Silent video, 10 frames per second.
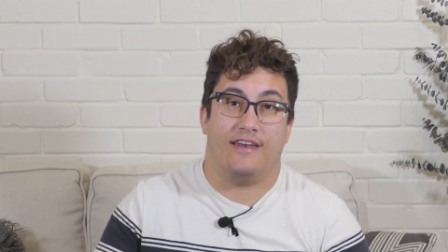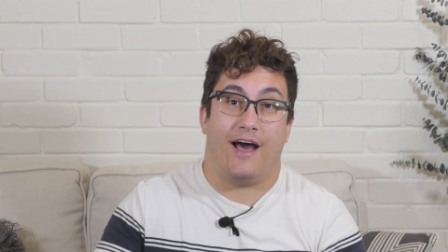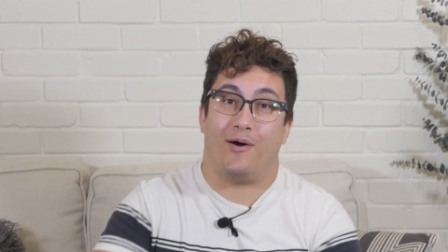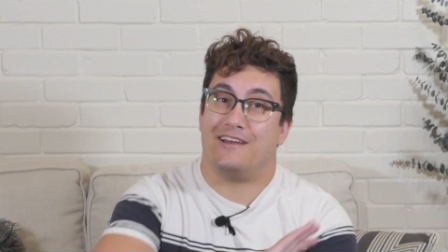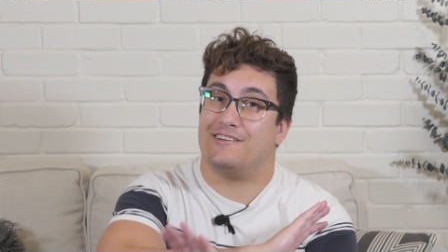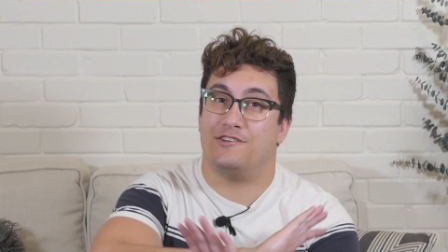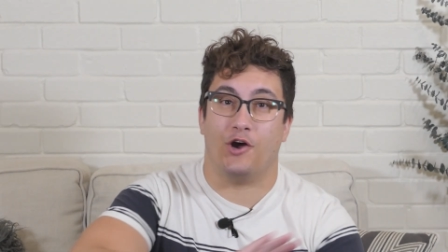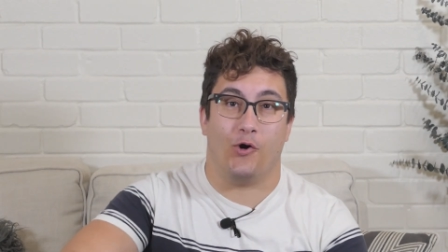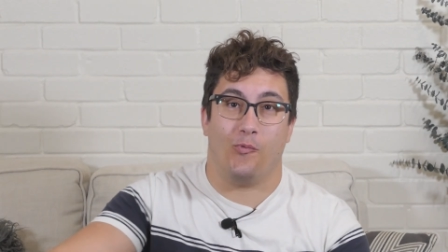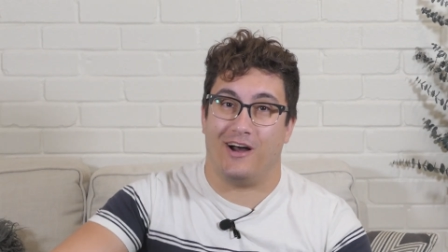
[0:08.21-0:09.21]
Now, I
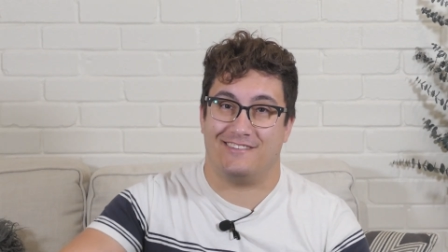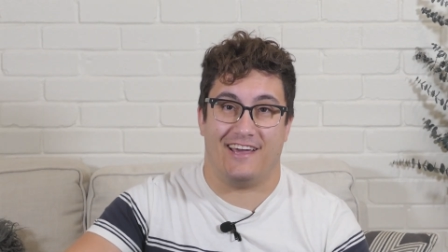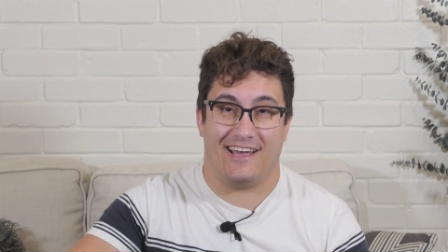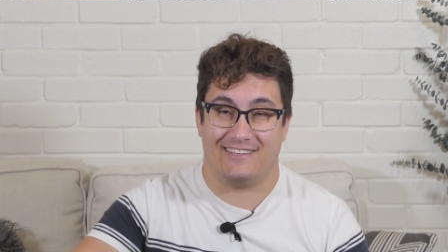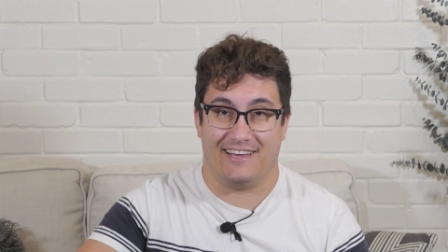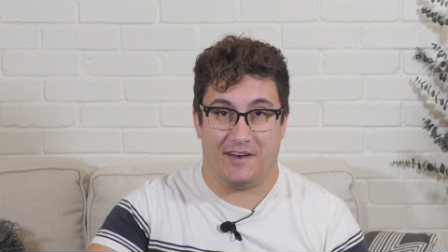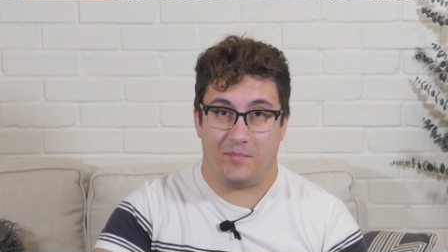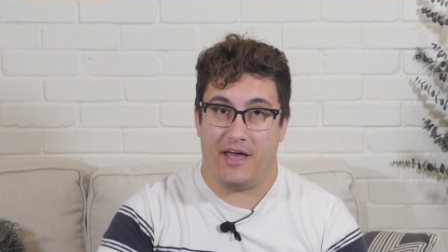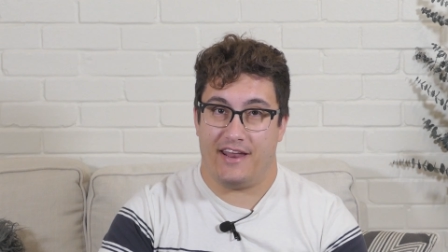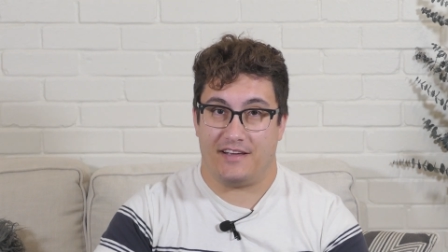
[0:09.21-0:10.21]
don't want to add to
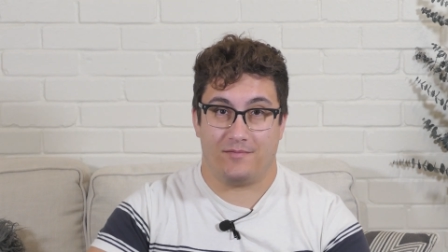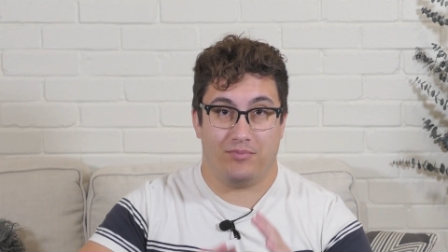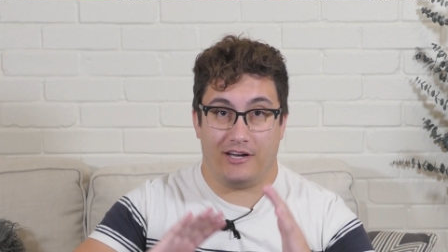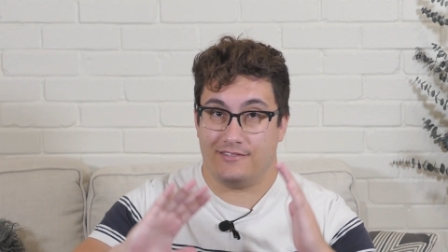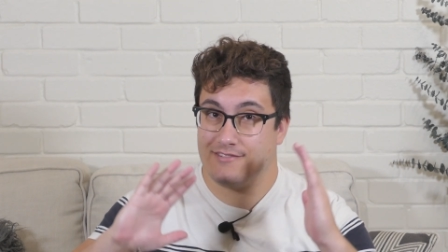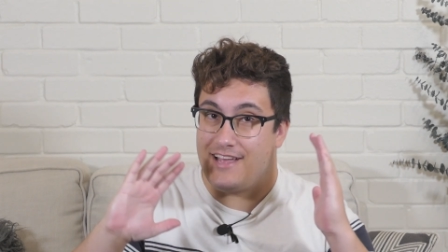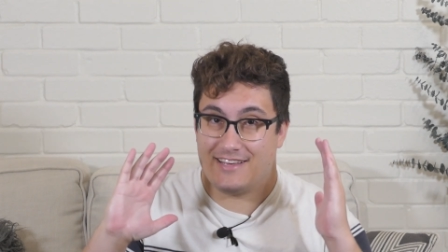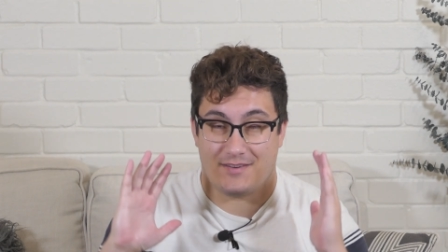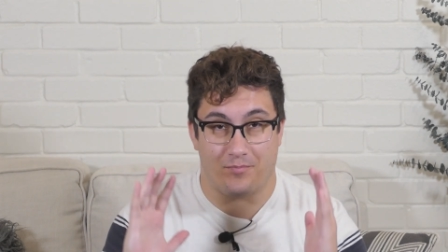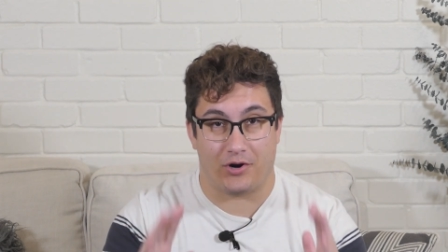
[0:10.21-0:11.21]
any panic, but
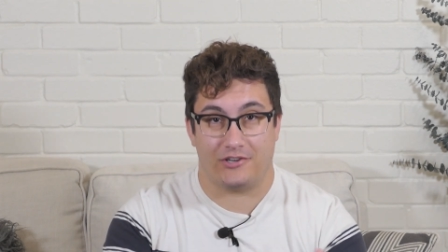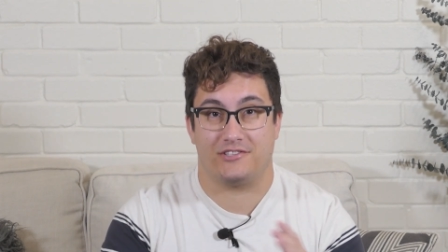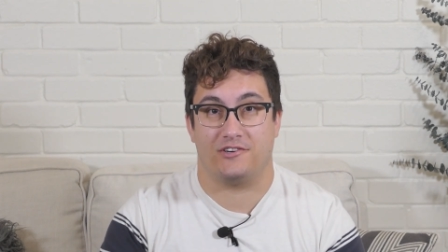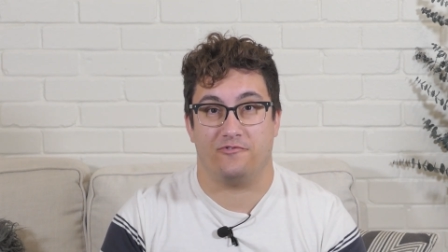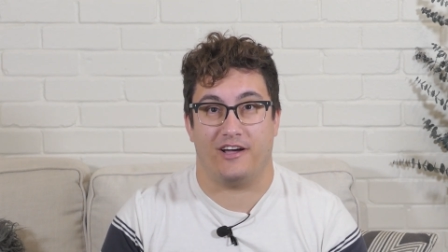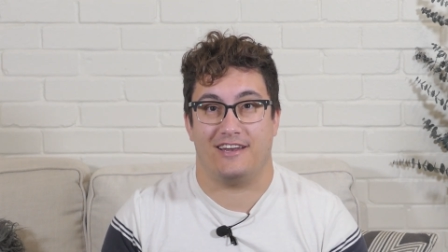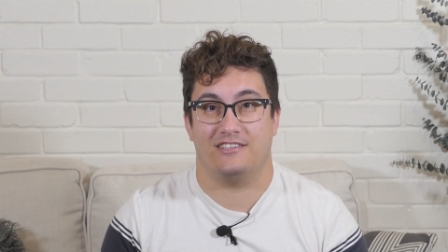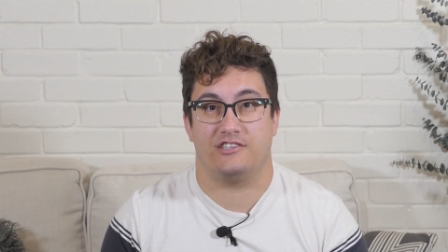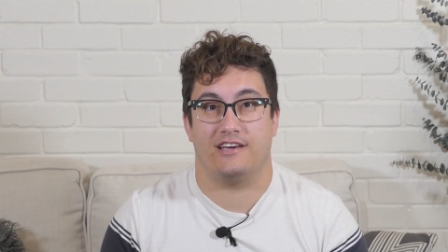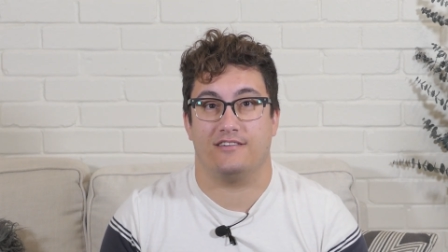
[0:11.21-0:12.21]
as a personal
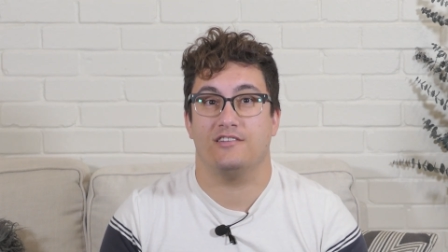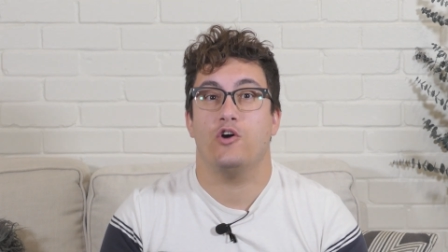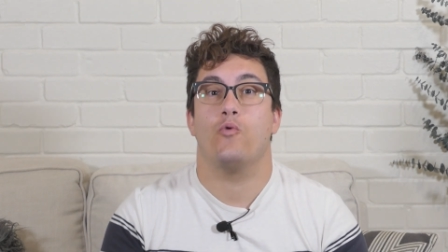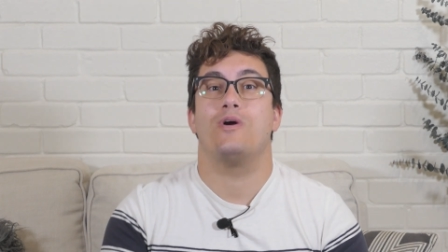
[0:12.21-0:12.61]
finance channel,